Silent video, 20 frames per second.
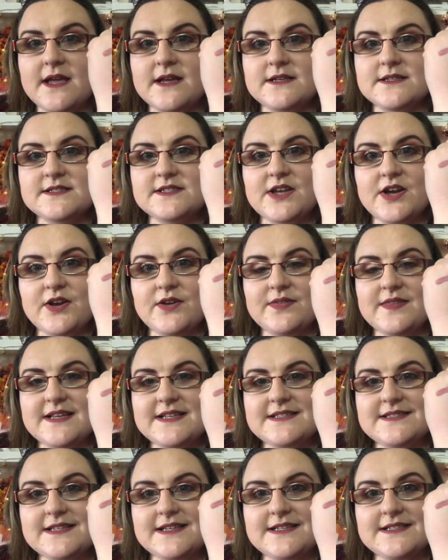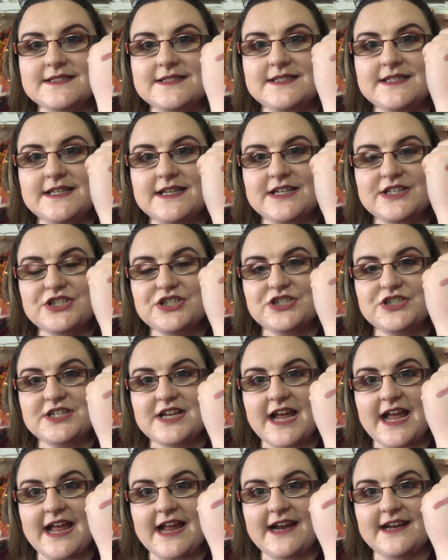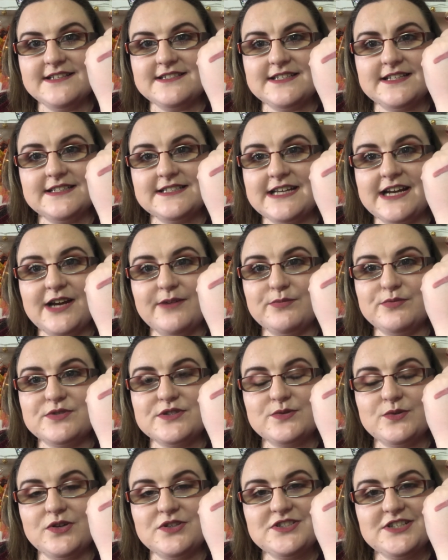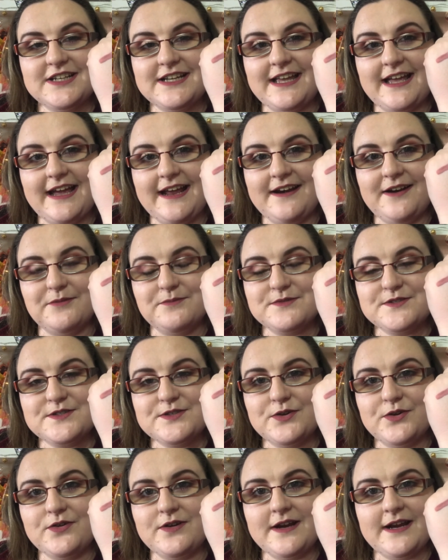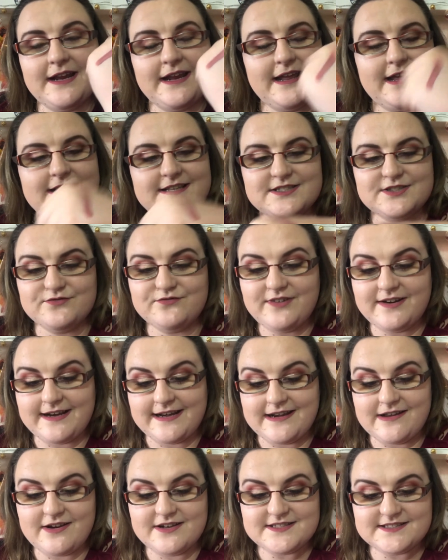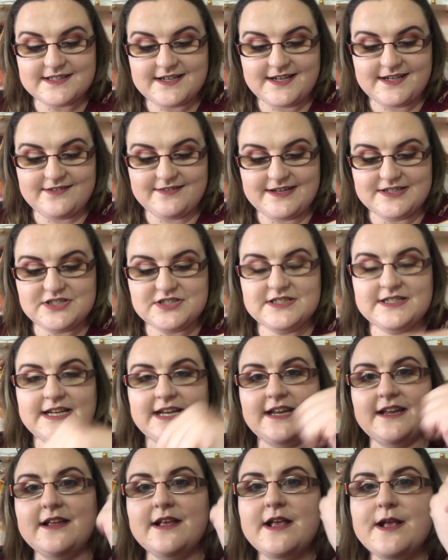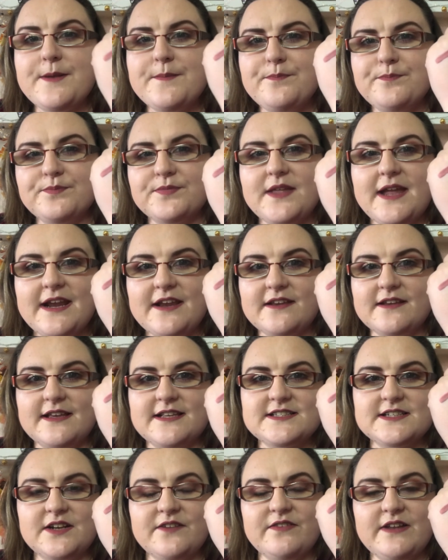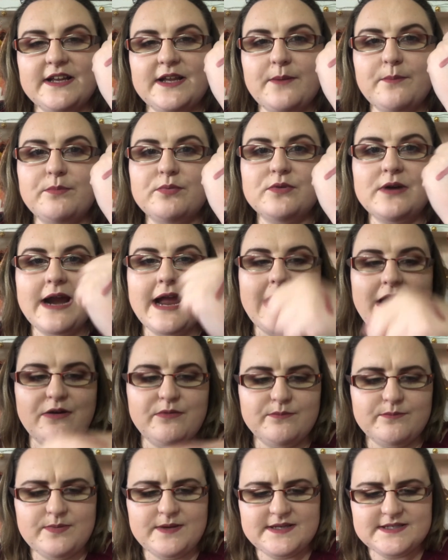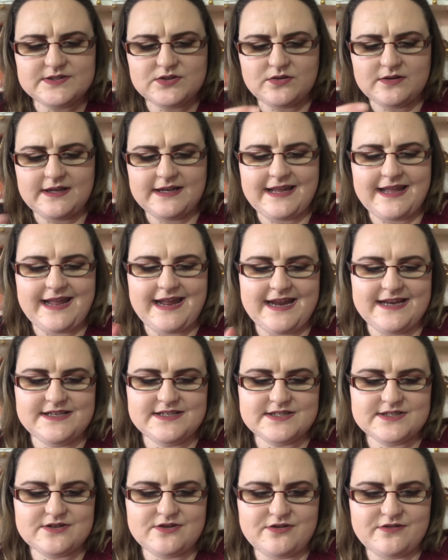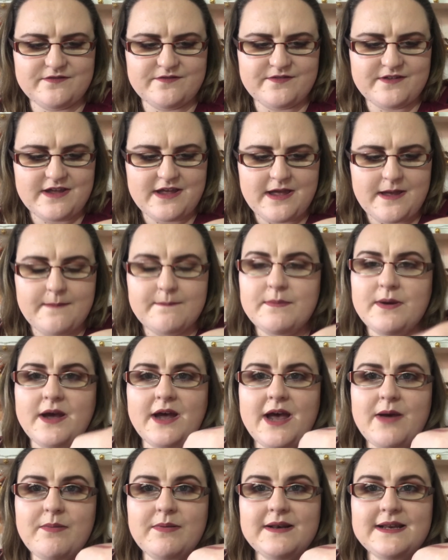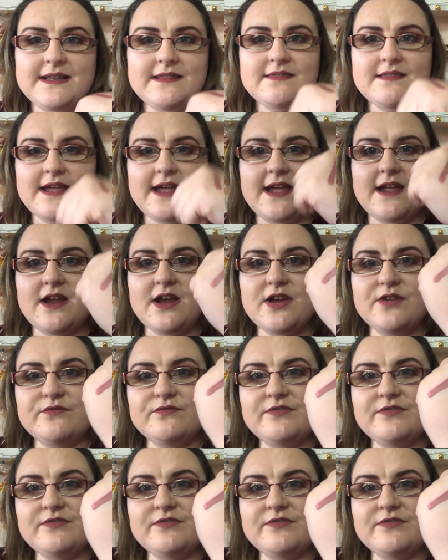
So this is the shade, terrible swatch again, I'm sorry. It's a really nice colour actually. It's kind of like a brown, but it's got like a hint of purple in there. A